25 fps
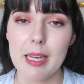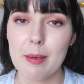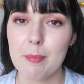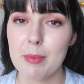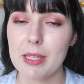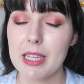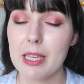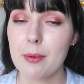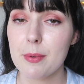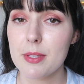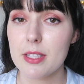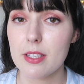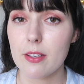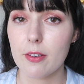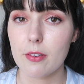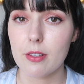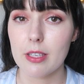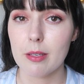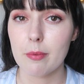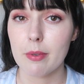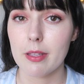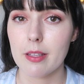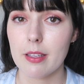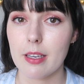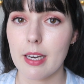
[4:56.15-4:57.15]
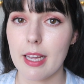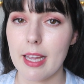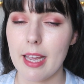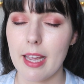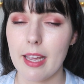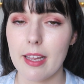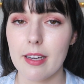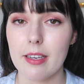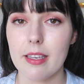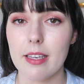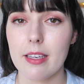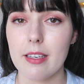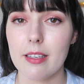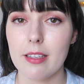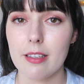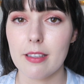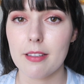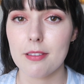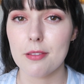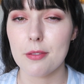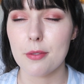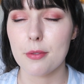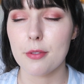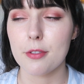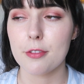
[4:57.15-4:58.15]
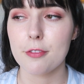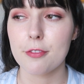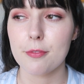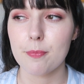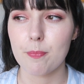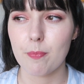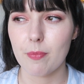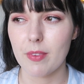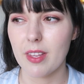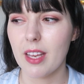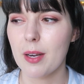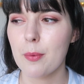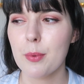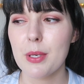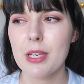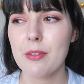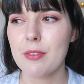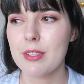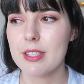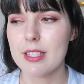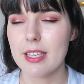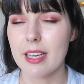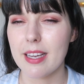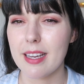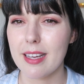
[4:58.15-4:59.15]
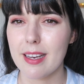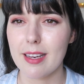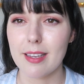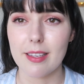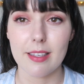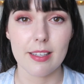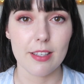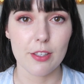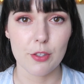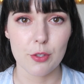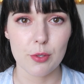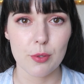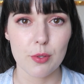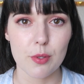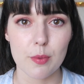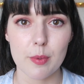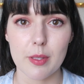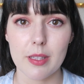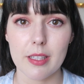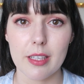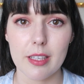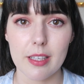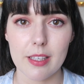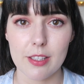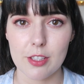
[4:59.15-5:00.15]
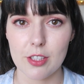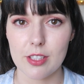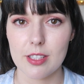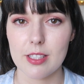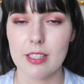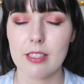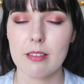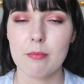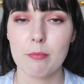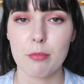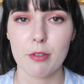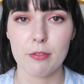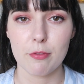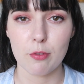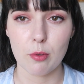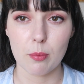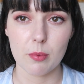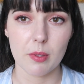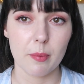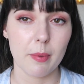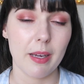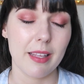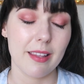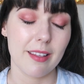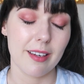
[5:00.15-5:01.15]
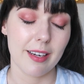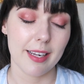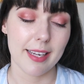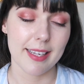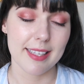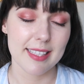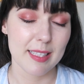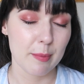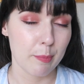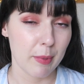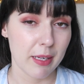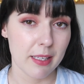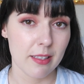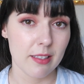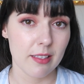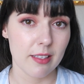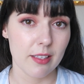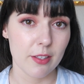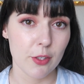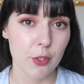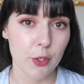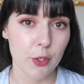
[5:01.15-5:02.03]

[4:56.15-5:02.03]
But that was the only one that I had any sort of, and I wouldn't even say I had issues with it. It just didn't perform the way that I expected it